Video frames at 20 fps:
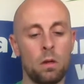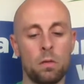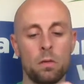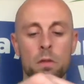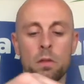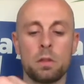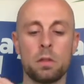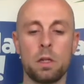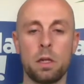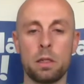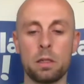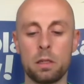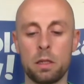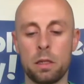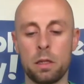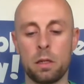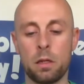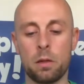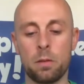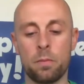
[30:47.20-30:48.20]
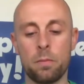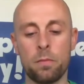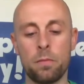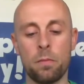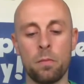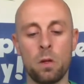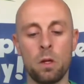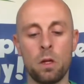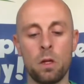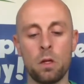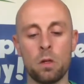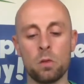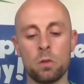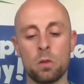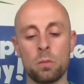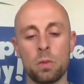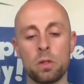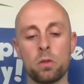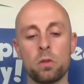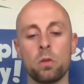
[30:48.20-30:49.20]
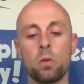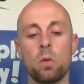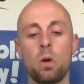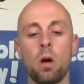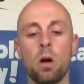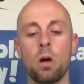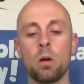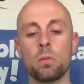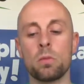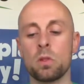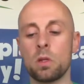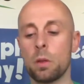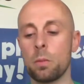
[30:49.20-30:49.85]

Fantastic. So my two arms,